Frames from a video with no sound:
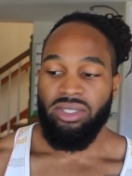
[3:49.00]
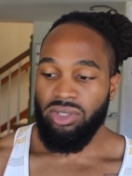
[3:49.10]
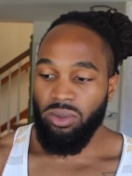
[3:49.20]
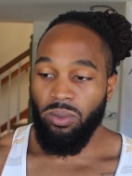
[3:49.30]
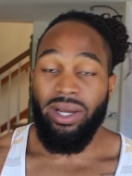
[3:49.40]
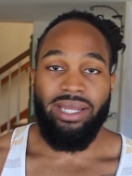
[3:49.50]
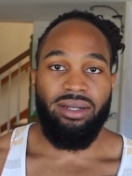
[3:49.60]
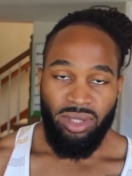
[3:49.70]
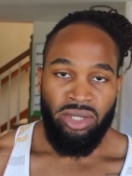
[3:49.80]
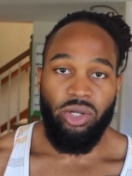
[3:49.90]
So
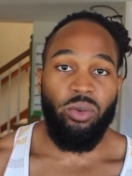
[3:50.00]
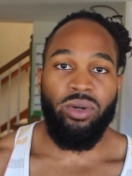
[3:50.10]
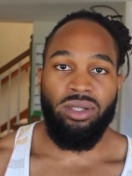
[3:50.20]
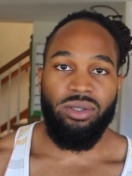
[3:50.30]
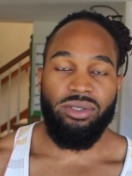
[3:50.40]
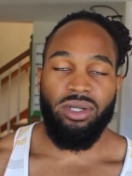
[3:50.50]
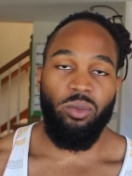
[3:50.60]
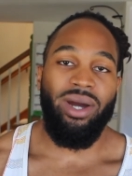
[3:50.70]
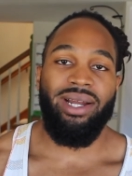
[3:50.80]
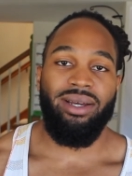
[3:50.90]
what? You don't wanna lose?
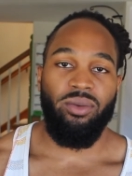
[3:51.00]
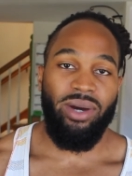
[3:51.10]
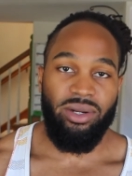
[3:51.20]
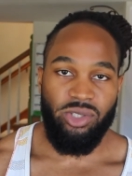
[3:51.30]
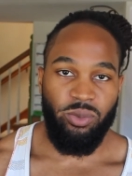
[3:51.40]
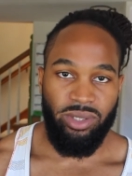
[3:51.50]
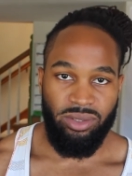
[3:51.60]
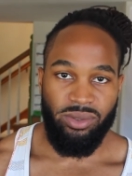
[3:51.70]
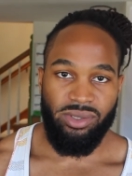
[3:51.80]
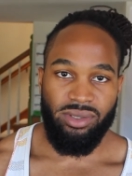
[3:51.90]
Why not? Why don't you wanna
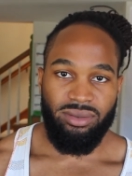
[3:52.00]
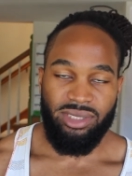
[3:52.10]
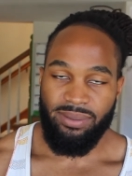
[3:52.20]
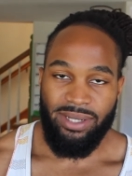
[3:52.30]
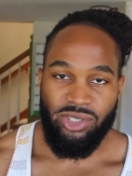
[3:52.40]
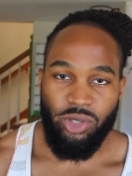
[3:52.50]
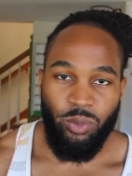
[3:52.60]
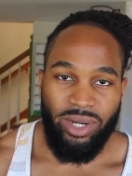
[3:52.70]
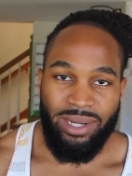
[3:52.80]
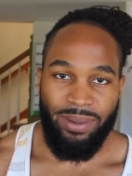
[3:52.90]
lose? Just because you
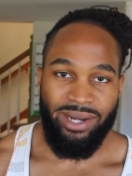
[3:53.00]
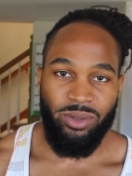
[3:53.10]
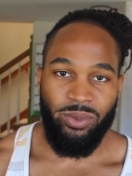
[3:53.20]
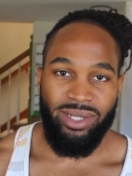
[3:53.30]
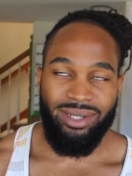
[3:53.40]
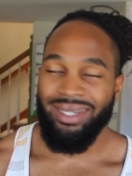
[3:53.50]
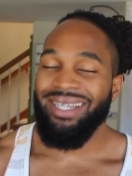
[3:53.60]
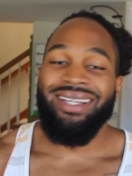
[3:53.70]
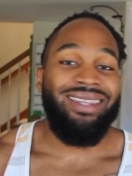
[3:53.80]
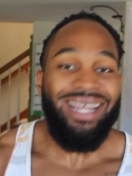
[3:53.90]
don't want anybody to win?
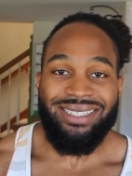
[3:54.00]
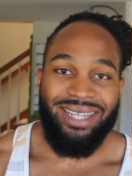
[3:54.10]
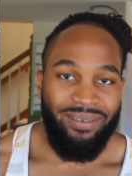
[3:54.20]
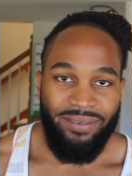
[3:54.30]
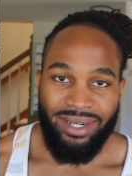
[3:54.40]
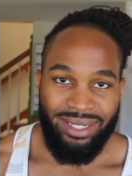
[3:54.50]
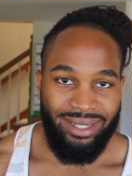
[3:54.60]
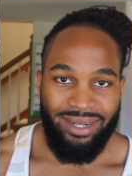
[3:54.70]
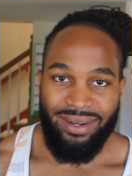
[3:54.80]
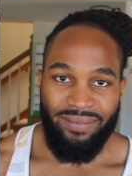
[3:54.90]
That's not a fucking
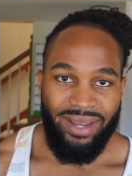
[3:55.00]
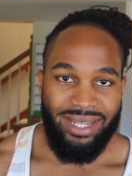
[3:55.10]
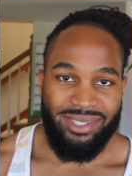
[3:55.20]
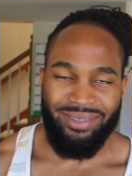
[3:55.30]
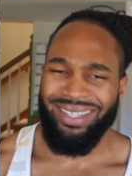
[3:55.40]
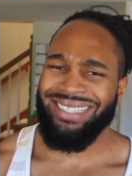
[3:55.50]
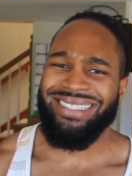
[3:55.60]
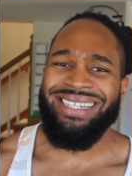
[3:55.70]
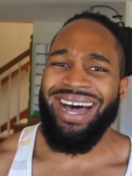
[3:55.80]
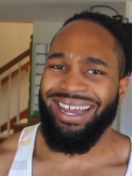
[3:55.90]
good enough answer.
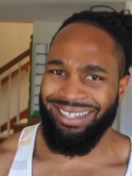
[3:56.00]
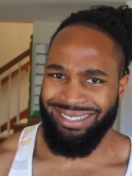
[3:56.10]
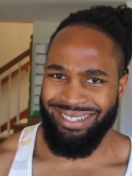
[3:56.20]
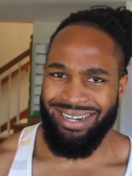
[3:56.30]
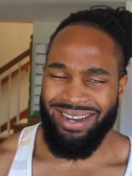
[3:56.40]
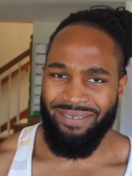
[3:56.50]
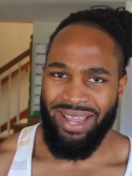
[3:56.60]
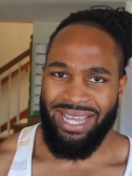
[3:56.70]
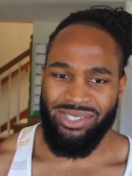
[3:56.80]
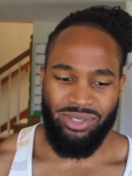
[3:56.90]
That's not a good enough
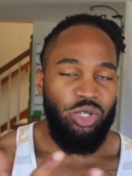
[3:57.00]
answer.